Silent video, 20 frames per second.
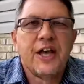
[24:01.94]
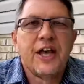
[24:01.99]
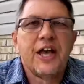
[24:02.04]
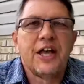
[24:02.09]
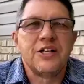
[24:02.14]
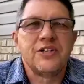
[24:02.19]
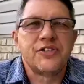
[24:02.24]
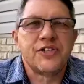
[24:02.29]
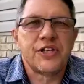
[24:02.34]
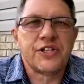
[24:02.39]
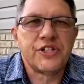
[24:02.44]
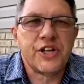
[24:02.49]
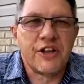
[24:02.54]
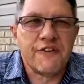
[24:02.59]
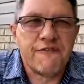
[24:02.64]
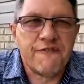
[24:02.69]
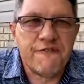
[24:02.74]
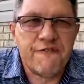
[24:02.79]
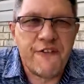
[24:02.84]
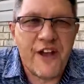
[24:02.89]
and such a
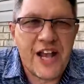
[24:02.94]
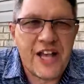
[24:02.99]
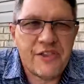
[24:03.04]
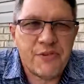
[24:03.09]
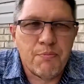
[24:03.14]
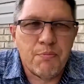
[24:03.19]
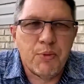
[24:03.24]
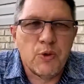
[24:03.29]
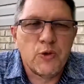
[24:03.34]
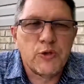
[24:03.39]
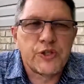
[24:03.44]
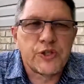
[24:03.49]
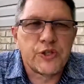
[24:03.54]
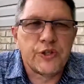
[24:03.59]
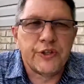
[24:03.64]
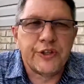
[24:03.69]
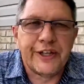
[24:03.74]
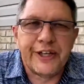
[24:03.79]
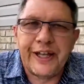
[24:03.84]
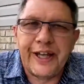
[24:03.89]
faith
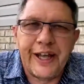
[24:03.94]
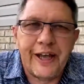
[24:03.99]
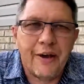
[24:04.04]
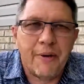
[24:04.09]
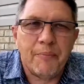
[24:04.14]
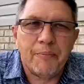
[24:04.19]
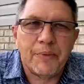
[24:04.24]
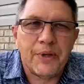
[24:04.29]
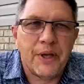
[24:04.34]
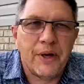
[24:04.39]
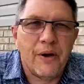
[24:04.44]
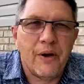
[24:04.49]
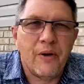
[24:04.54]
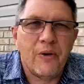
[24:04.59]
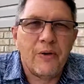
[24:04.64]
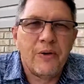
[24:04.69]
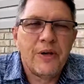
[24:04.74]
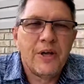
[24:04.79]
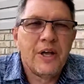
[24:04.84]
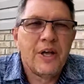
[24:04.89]
booster to him, you
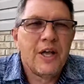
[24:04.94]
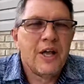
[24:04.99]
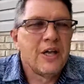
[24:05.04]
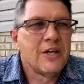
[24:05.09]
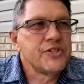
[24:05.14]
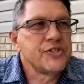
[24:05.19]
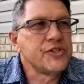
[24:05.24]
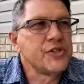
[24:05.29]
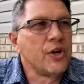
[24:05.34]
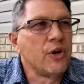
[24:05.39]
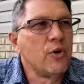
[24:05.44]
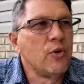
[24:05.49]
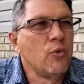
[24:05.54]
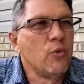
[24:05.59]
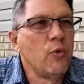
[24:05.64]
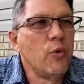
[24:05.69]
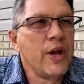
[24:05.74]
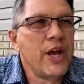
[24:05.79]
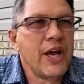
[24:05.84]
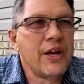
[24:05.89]
know? So
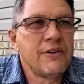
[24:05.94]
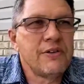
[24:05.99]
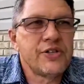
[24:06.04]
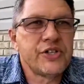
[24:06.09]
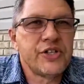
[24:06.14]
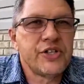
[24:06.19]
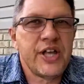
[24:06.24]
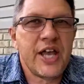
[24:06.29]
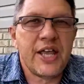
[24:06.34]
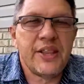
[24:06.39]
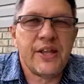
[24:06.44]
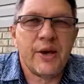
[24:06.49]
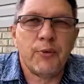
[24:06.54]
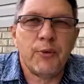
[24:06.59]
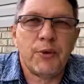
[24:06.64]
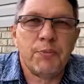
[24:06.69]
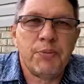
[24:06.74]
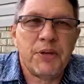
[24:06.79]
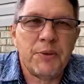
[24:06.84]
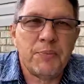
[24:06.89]
we understand that
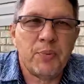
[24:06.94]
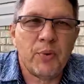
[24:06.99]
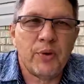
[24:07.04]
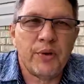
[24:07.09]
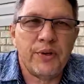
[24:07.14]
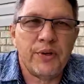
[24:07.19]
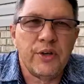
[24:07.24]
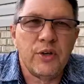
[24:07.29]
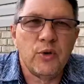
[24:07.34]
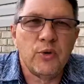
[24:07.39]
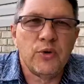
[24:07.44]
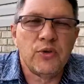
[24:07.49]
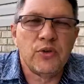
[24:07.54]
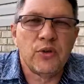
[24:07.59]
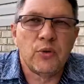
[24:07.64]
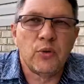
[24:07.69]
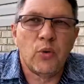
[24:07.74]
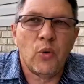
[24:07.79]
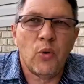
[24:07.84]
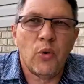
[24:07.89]
when people are new in
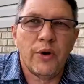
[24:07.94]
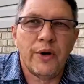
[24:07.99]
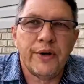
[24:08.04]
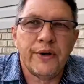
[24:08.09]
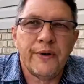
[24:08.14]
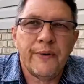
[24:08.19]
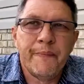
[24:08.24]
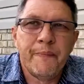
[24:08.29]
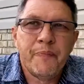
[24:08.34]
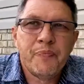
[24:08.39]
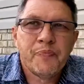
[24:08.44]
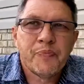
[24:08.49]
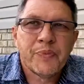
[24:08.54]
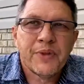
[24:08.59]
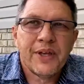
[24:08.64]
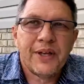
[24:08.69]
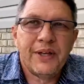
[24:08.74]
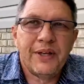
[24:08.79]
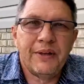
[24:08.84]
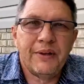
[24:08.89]
the Lord,
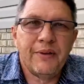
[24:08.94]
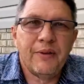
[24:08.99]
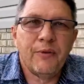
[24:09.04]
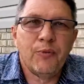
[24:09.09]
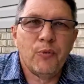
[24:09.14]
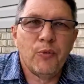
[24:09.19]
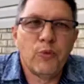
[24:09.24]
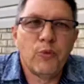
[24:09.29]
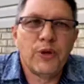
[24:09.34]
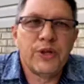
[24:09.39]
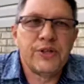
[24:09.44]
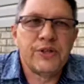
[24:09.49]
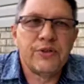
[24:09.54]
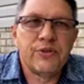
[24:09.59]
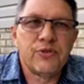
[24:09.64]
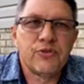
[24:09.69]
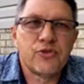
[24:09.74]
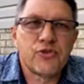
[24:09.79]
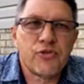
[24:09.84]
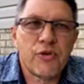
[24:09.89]

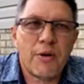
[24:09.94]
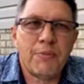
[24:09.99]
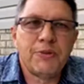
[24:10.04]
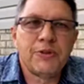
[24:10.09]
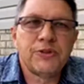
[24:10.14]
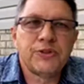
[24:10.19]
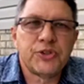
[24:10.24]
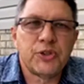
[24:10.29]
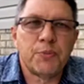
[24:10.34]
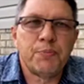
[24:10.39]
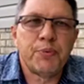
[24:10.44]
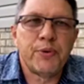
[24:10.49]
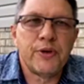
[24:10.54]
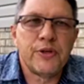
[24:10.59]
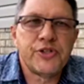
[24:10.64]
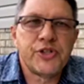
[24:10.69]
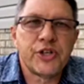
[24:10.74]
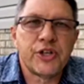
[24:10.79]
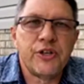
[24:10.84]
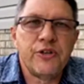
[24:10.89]
when troubles or
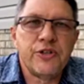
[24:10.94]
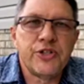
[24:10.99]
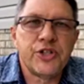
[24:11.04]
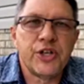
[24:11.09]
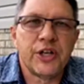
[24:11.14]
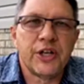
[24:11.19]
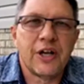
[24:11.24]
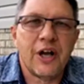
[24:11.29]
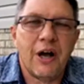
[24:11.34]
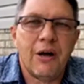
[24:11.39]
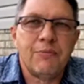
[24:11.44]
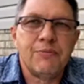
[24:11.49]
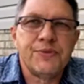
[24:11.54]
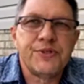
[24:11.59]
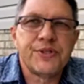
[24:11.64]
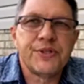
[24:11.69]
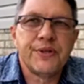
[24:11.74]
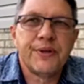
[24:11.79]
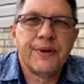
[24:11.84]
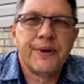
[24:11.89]
persecution
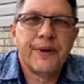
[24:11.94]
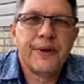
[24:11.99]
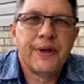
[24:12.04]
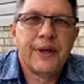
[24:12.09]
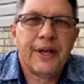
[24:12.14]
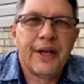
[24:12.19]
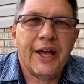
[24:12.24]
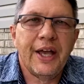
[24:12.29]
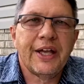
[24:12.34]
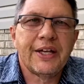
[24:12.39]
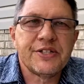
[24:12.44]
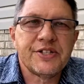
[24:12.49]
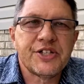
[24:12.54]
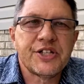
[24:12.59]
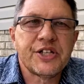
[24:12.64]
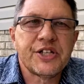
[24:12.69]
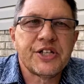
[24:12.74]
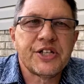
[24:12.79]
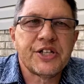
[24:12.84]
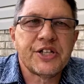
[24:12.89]
comes, it can
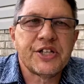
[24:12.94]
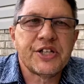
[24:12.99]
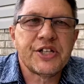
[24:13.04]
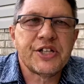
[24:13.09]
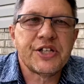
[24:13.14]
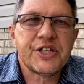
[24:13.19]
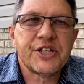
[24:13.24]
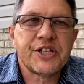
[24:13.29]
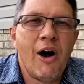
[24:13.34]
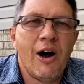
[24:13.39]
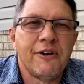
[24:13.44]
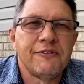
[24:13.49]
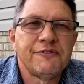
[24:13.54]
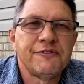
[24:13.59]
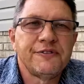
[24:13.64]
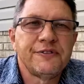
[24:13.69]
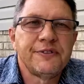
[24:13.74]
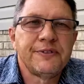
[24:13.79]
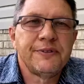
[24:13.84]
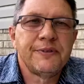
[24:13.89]
scare them
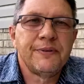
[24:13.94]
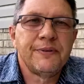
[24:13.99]
off.